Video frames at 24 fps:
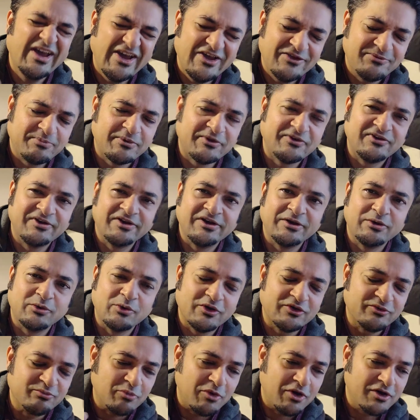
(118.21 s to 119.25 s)
especially
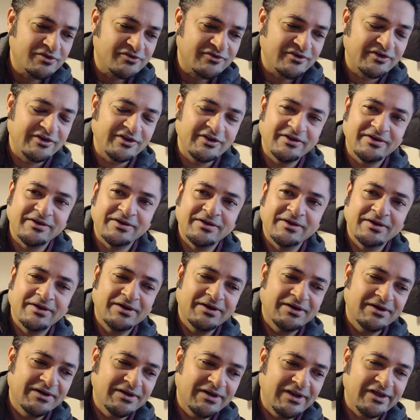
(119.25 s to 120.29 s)
to a small city
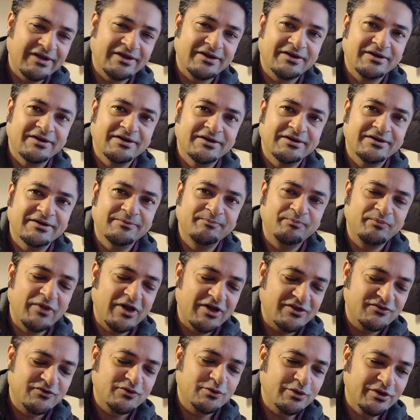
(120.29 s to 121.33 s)
uh, like uh,
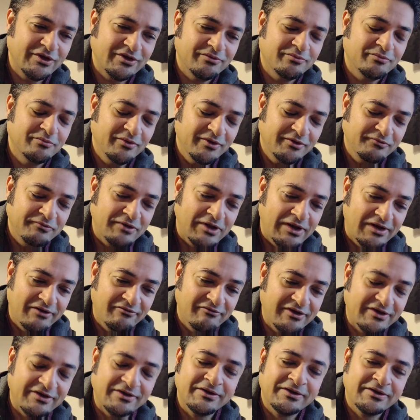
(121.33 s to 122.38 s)
Atsugi, where we are
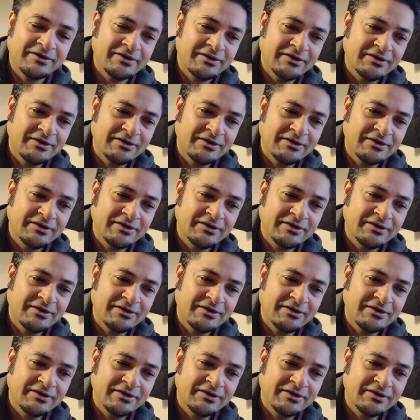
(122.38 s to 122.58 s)
living,